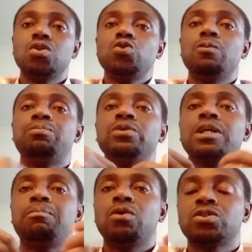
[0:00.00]
You put
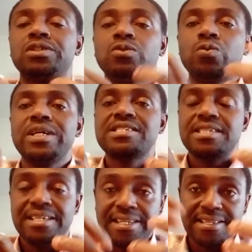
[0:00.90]
the poultry waste
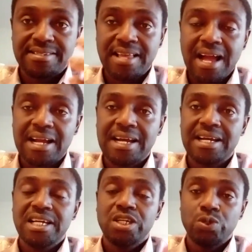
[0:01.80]
in a sack,
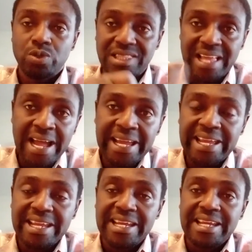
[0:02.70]
you tie